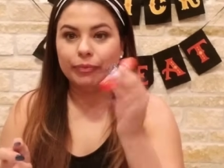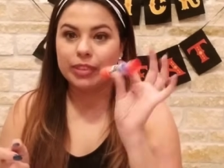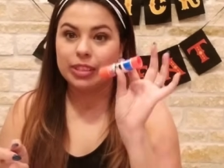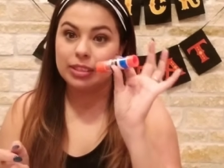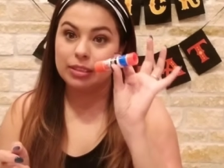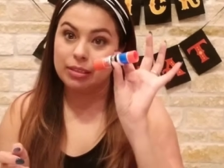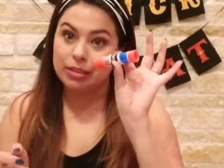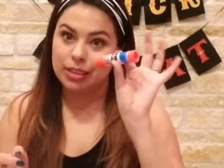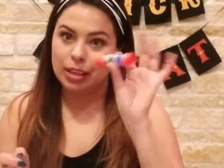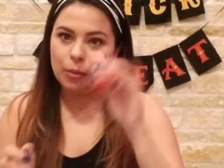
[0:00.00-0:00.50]

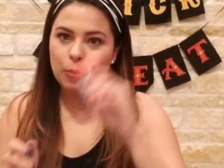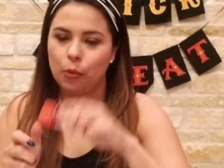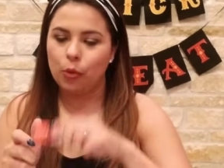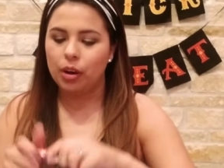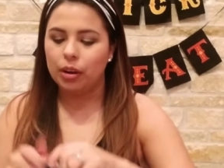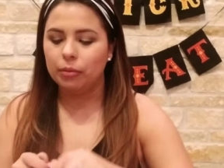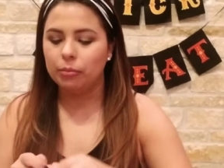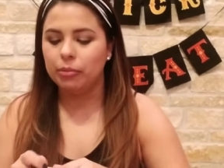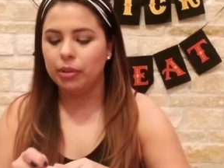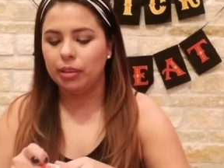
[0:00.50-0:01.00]
the same
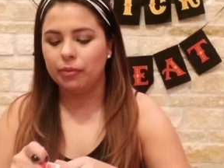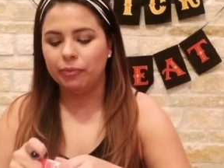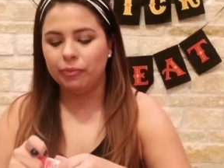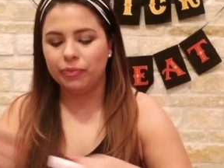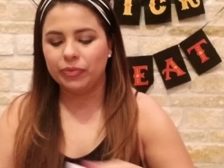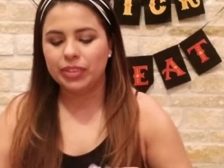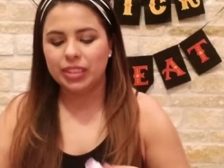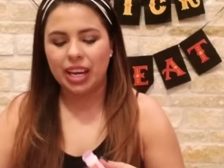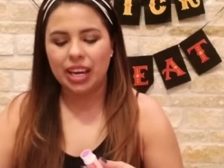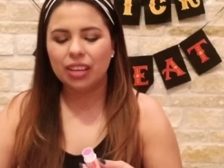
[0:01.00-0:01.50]
one, but
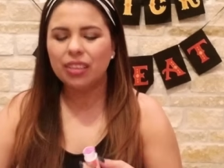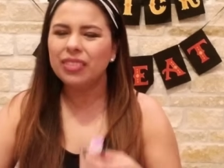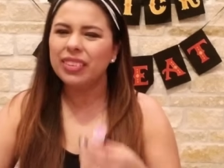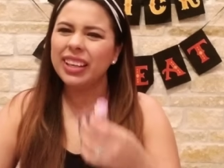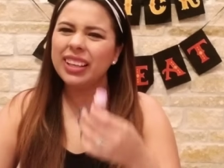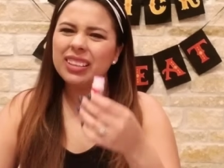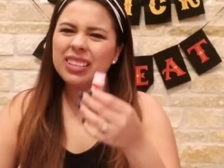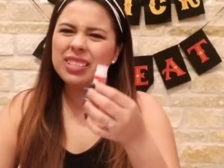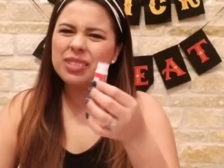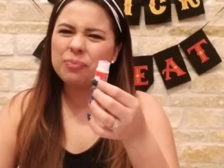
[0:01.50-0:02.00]
I don't
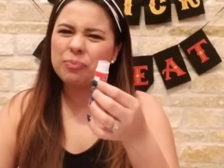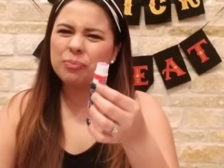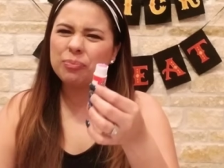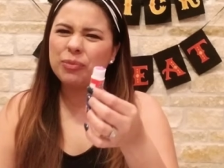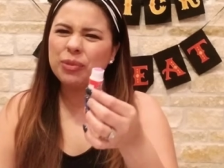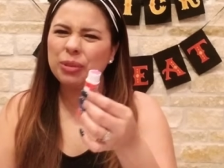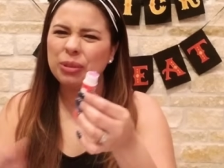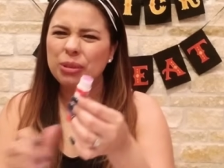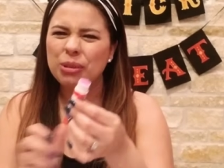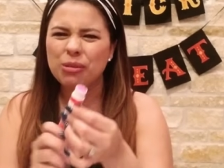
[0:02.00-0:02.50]
like this
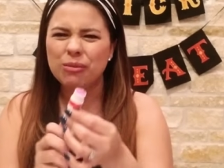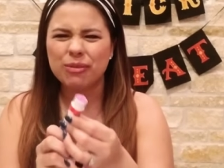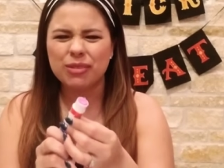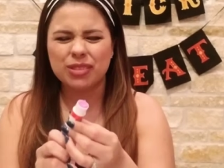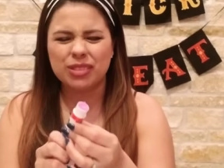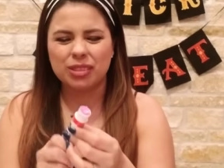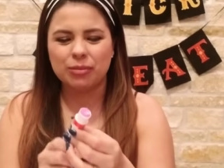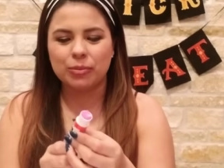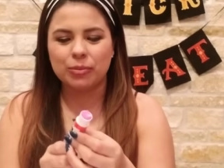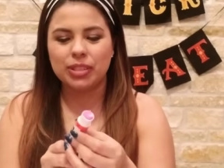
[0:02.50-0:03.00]
glue for
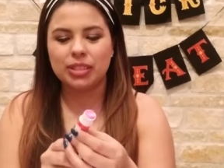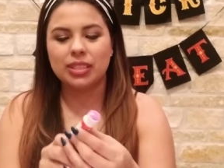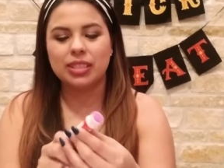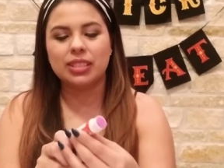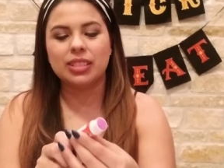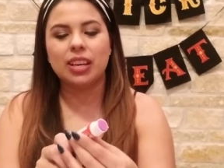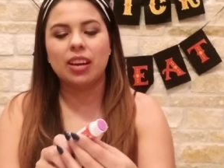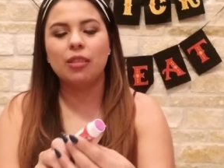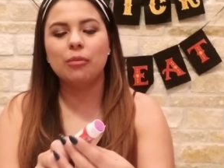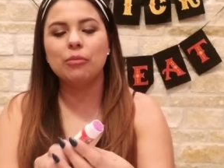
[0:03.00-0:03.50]
some reason. This
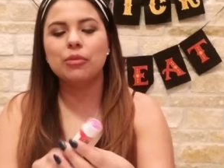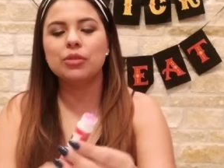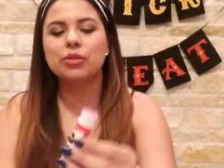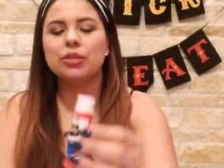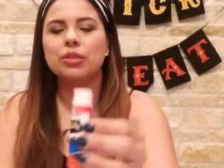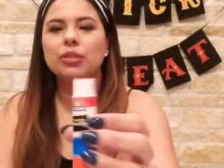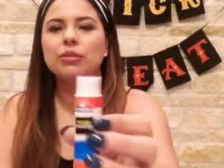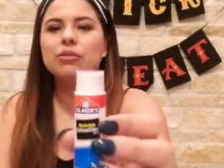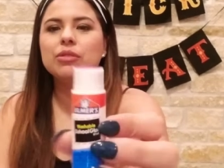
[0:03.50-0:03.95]
Elmer's glue